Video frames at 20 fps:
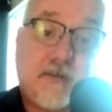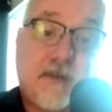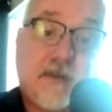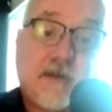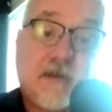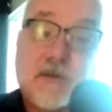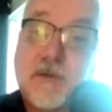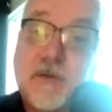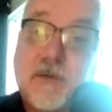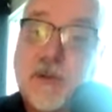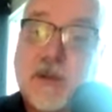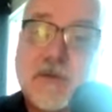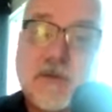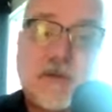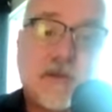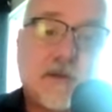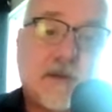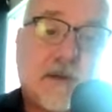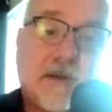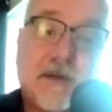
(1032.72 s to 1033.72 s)
So whether
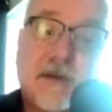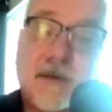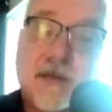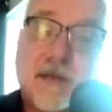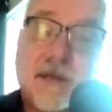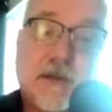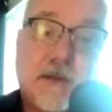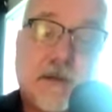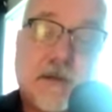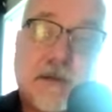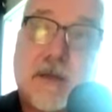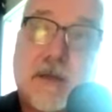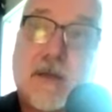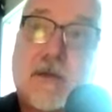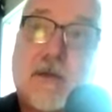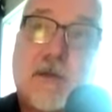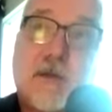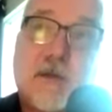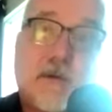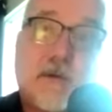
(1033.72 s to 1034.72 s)
you're calling it
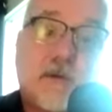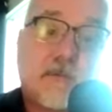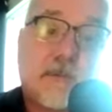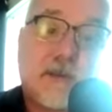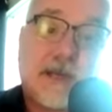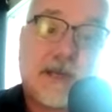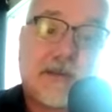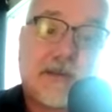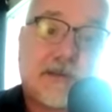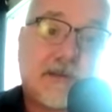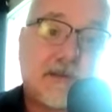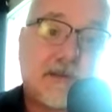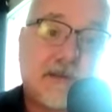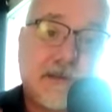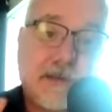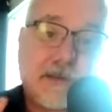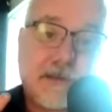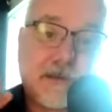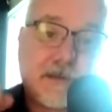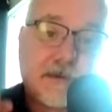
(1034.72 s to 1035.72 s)

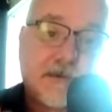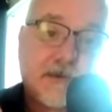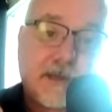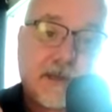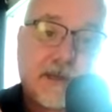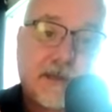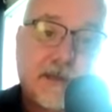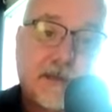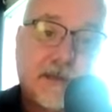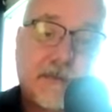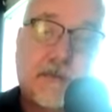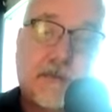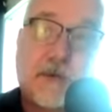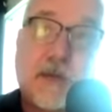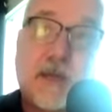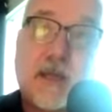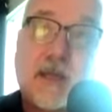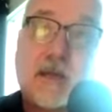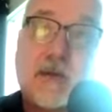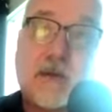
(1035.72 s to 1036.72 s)
neuroplasticity or training the
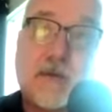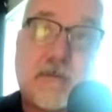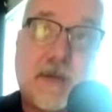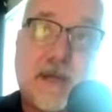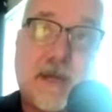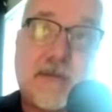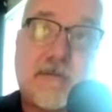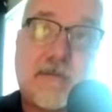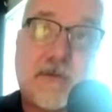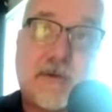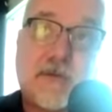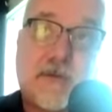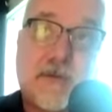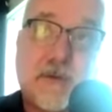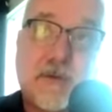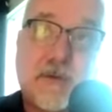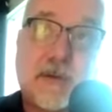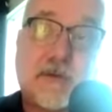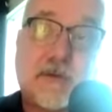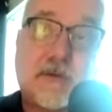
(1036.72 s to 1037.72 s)
brain or mindful
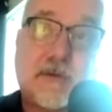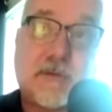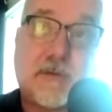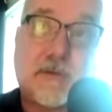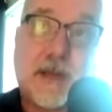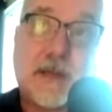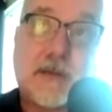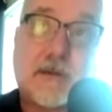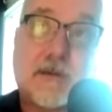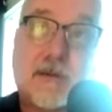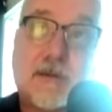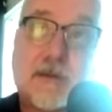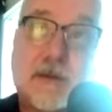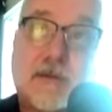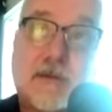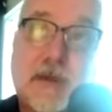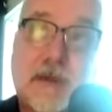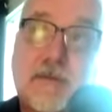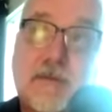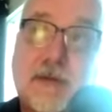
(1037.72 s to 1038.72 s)
focus or radical
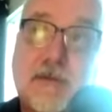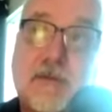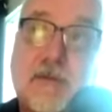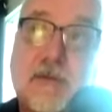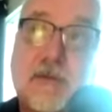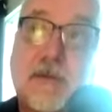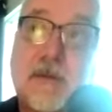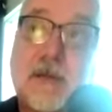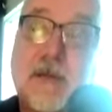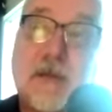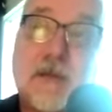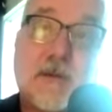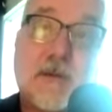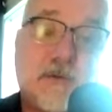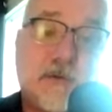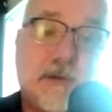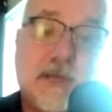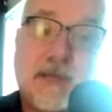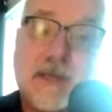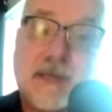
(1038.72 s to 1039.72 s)
acceptance or
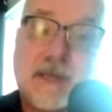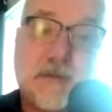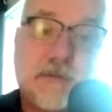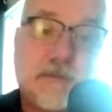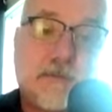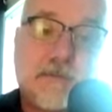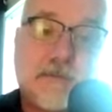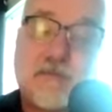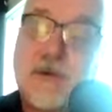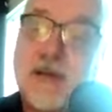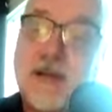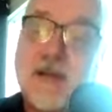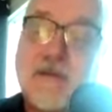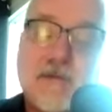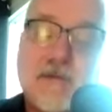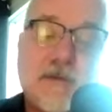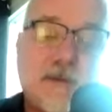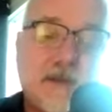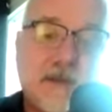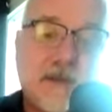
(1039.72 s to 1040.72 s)
training the
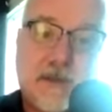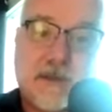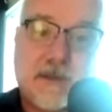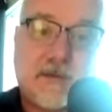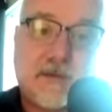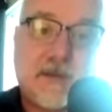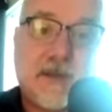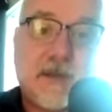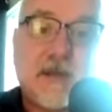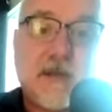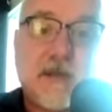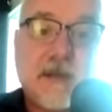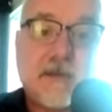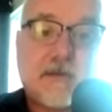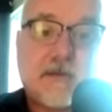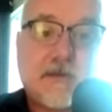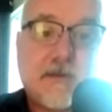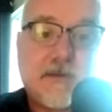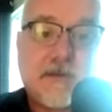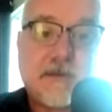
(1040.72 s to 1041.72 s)
whatever it is,
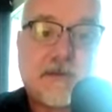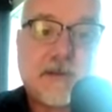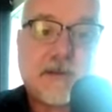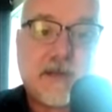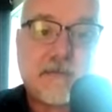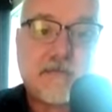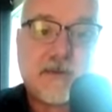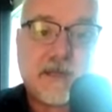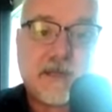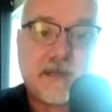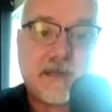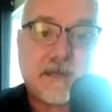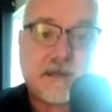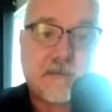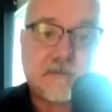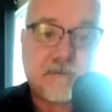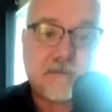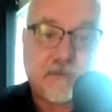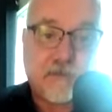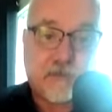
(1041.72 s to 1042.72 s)
it's all the same thing.
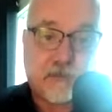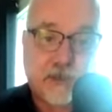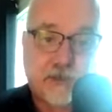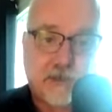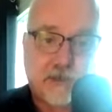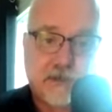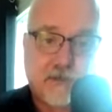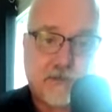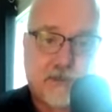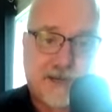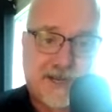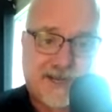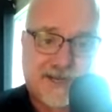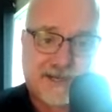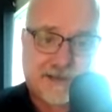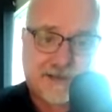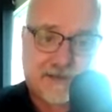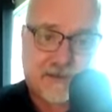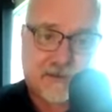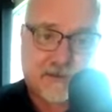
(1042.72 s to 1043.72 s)
What you
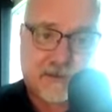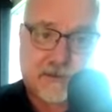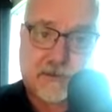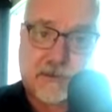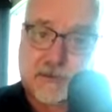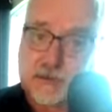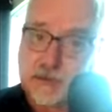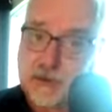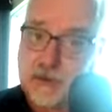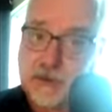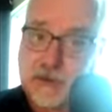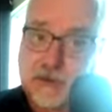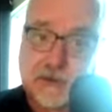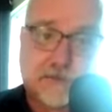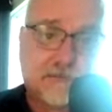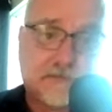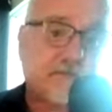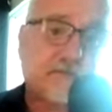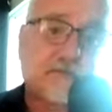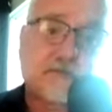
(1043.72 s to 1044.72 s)
practice grows
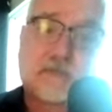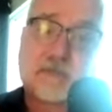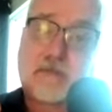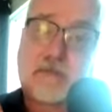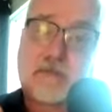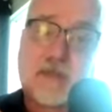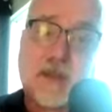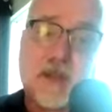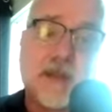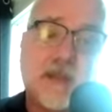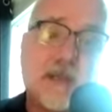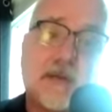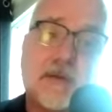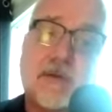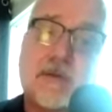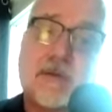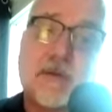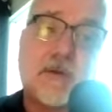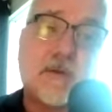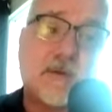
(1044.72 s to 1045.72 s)
stronger. And there
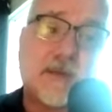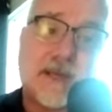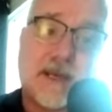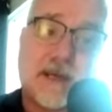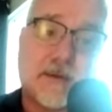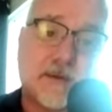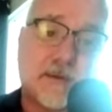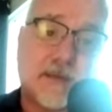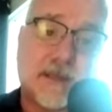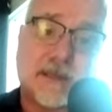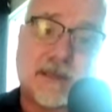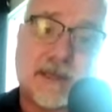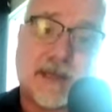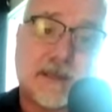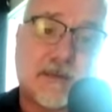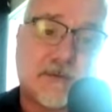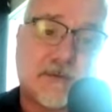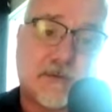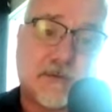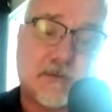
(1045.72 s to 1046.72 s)
is no doubt that that
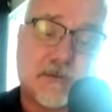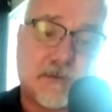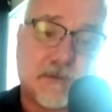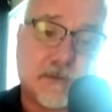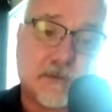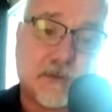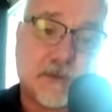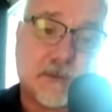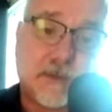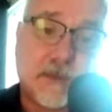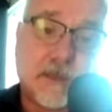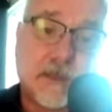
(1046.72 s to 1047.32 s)
is the truth.